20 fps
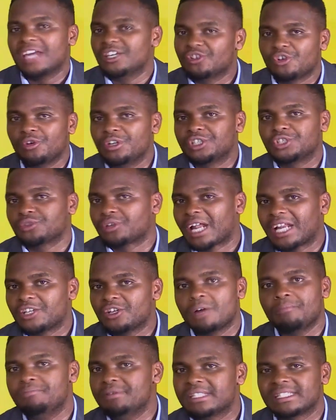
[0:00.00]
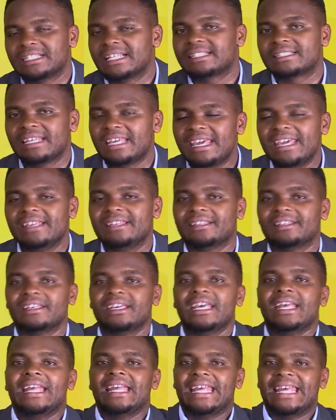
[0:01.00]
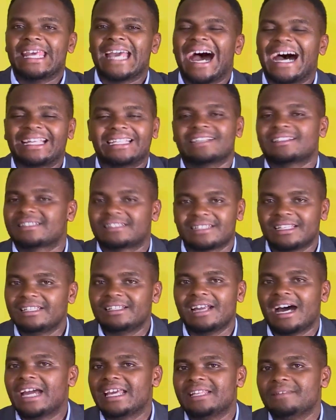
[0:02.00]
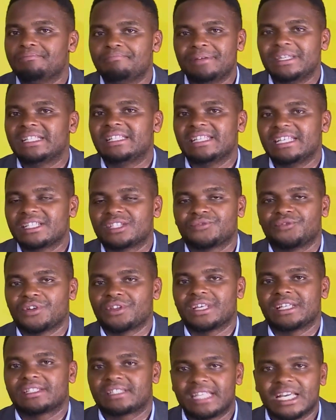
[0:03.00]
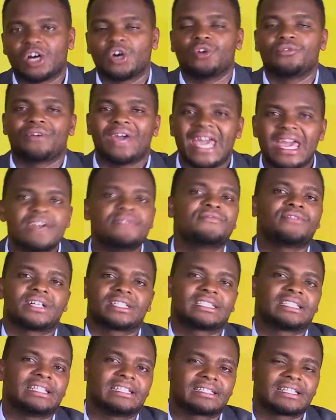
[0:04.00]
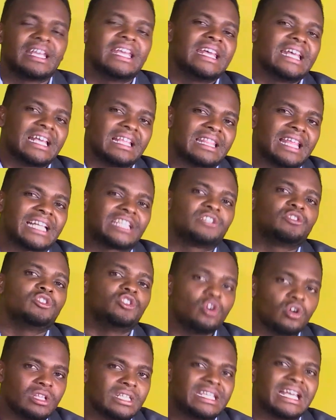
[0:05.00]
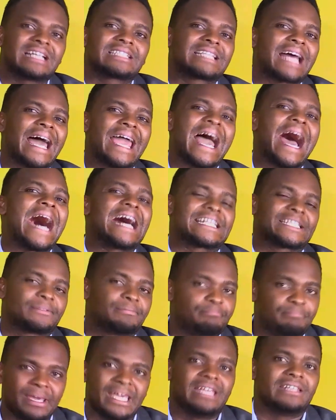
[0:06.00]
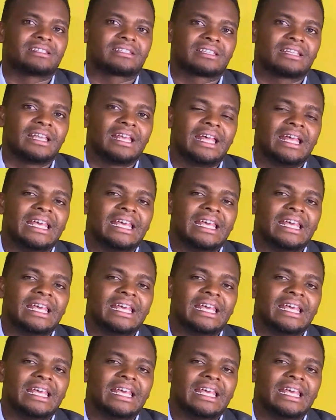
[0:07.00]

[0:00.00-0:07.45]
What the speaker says: are you going to run your business in? Yeah, and I repeat this for the sake of emphasis, that you don't just hire a space.